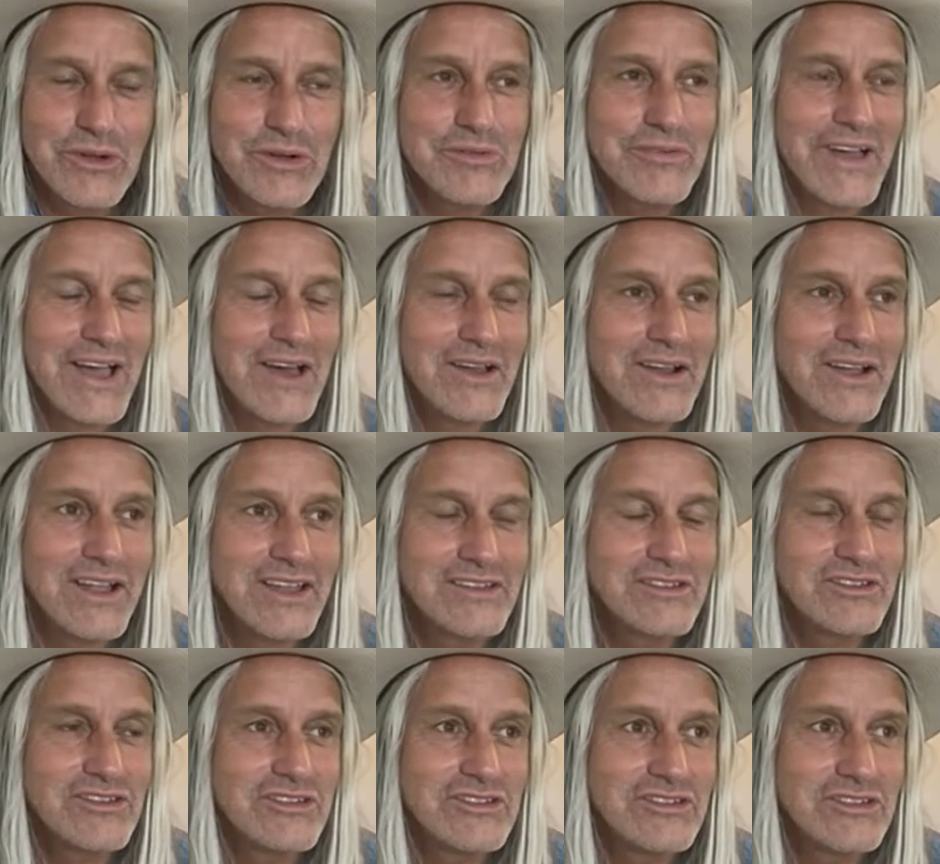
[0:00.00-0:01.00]
drove out
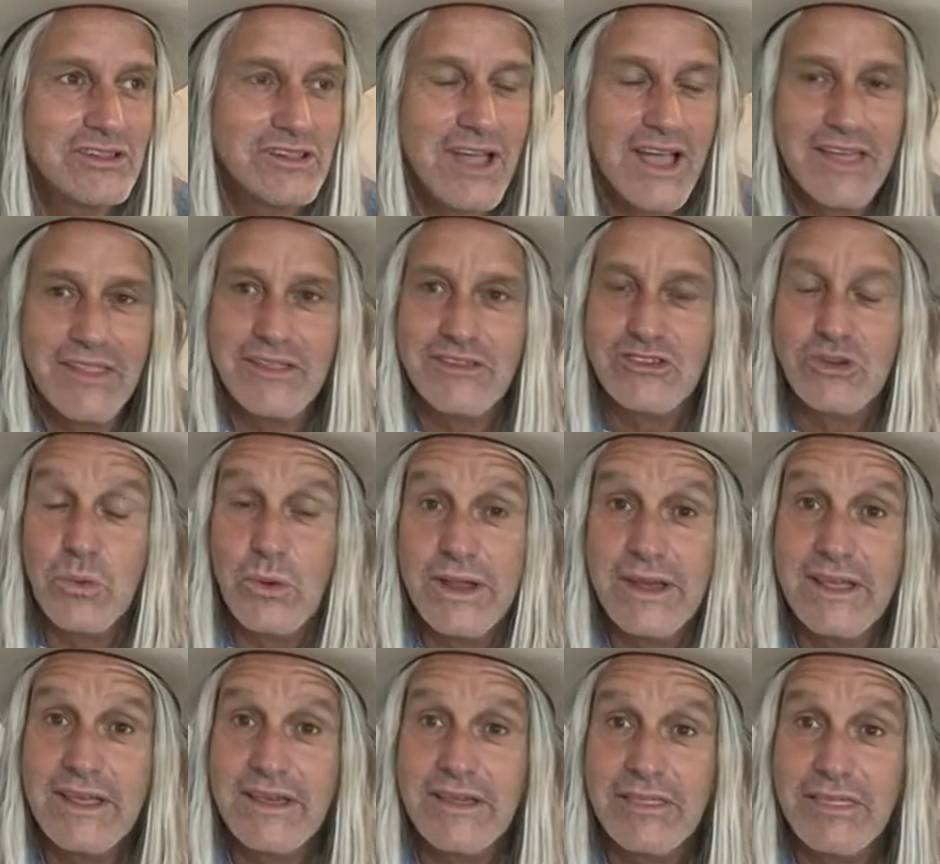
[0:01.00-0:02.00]
on July the
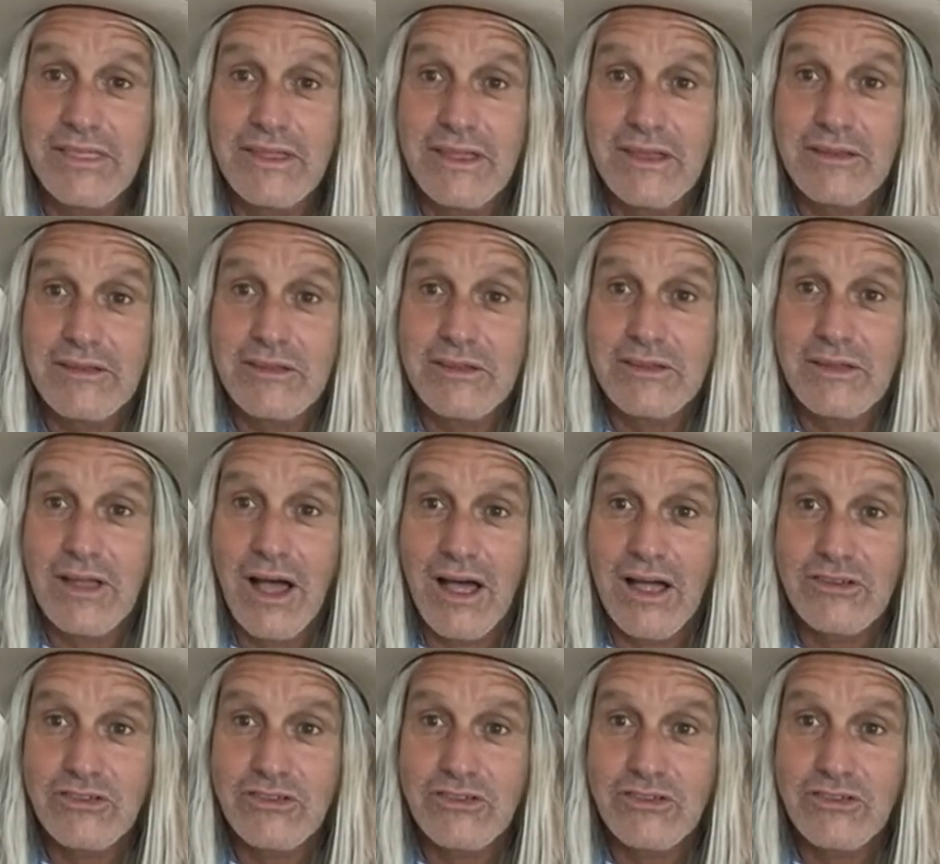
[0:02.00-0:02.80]
20th and